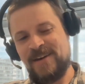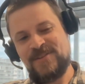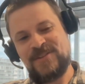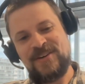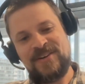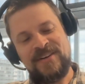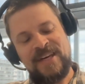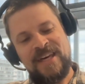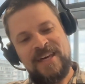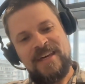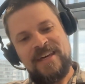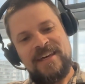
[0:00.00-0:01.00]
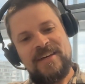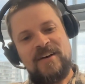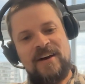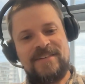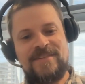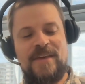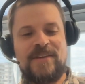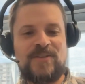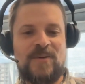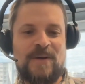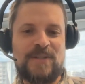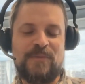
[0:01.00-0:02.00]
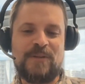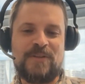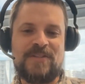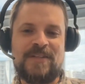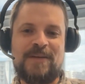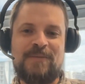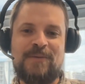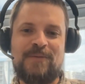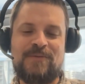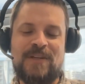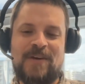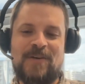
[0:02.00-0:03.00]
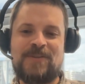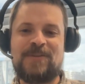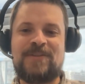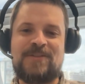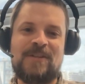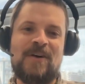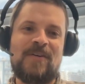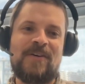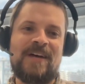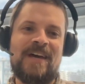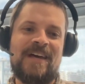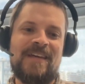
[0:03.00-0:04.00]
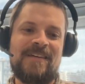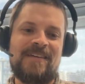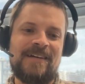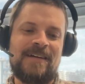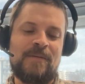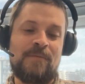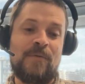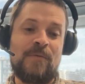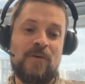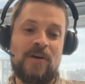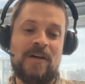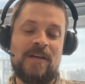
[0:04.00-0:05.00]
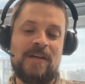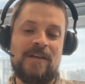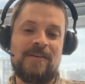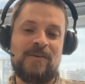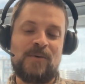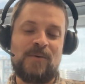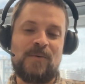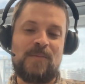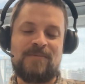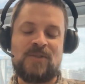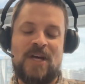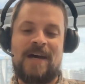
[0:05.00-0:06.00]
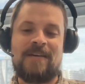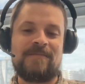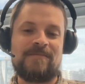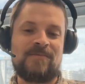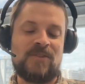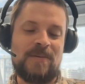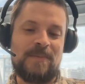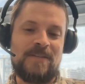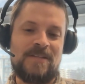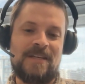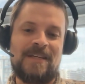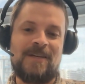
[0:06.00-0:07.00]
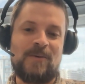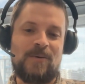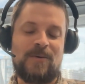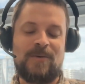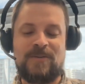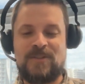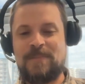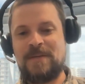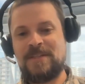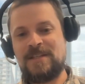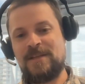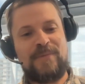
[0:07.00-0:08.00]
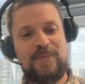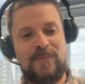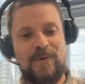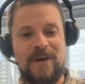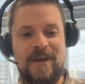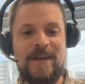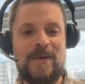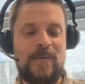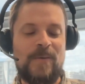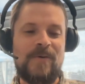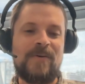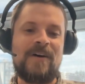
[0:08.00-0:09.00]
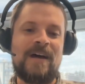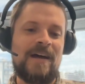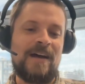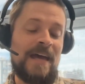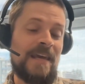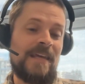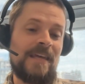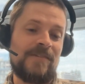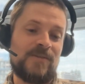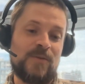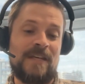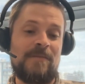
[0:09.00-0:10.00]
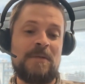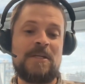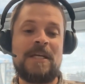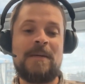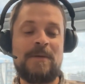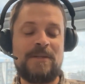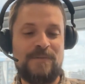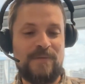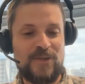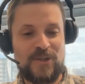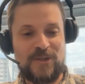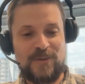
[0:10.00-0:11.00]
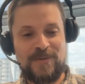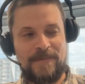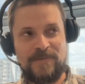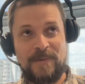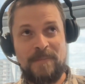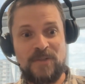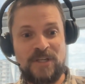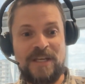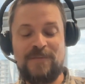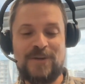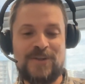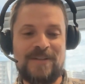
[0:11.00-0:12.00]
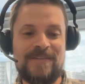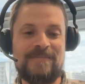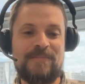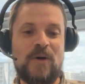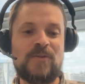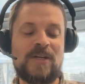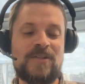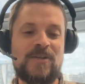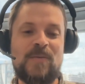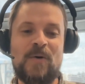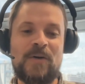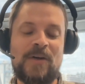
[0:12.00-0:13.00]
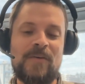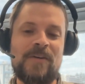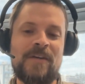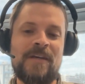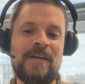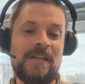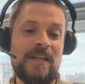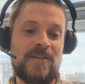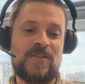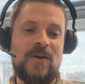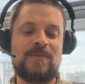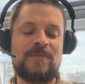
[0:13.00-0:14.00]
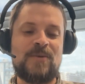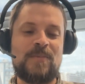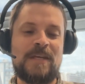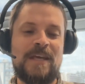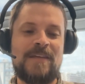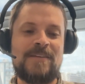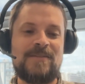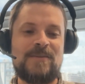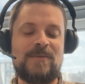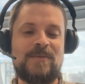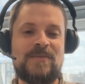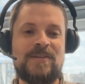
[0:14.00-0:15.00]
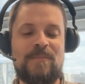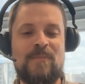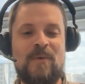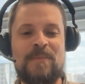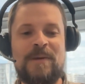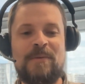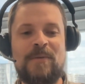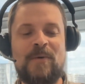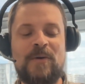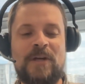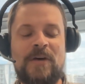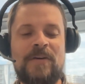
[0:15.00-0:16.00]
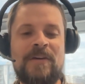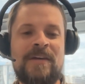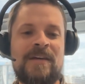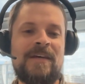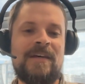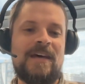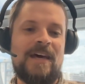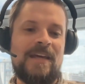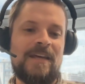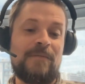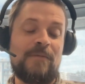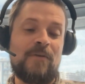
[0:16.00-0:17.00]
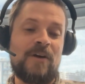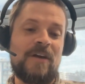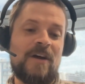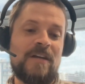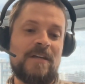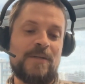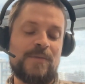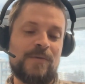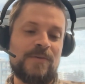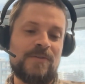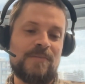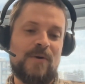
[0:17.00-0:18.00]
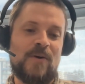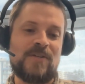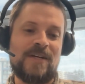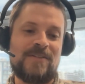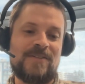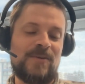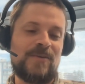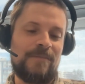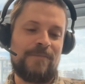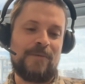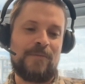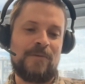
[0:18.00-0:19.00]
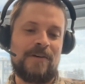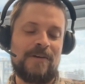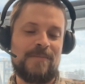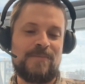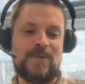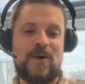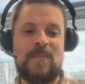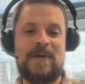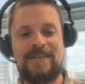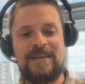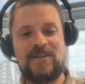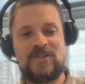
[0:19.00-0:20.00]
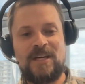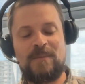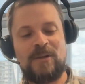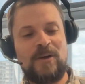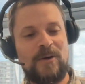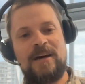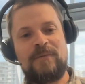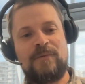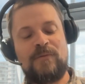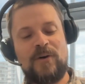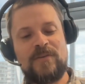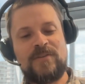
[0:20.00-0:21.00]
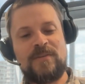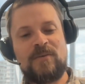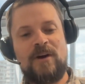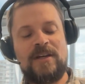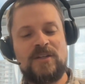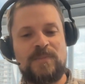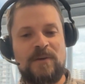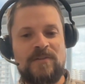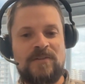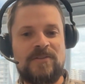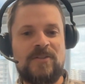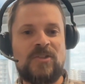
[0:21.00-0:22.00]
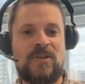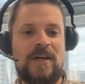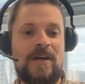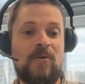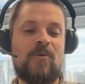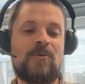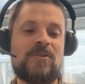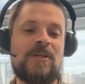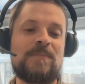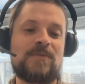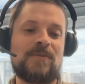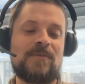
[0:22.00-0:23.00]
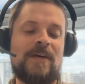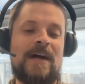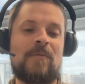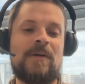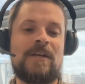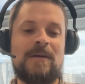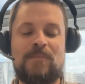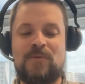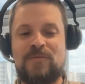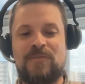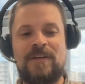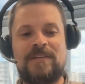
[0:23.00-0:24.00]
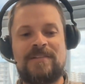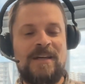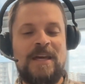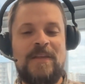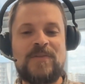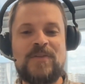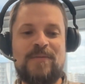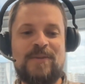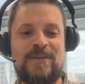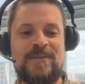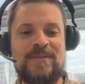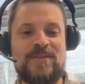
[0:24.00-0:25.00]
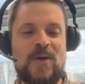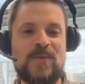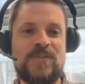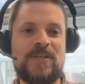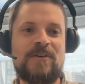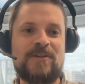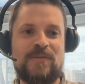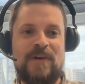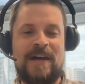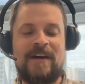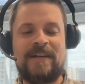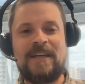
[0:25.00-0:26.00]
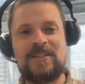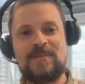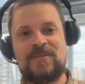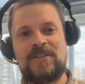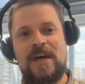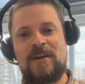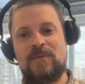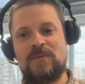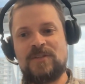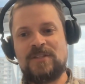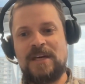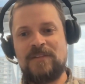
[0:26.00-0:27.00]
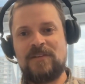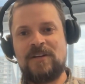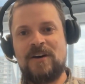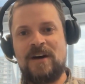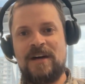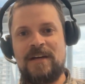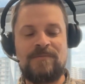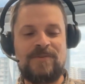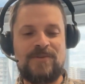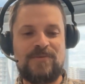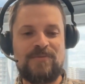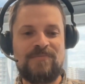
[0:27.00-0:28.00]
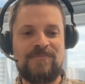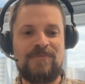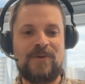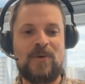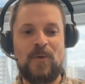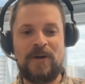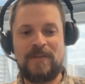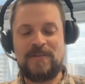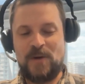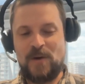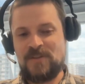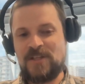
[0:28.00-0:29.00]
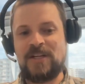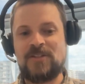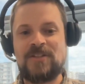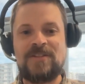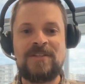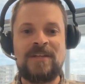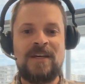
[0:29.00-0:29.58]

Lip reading: So guys, thanks so much for listening if you've stayed on till this long. And if you've got any cool chat GPT or GPT-3 or any sort of even image vision, so machine vision projects you're working on, let us know. Super keen to see what people are working on. And if you've got any ideas for some projects too, feel free to comment and share below if you've got some great experiences to share or tips on how we can improve things. Yeah, this whole series of AI Kingdom started with just Nathan and I just recording these conversations.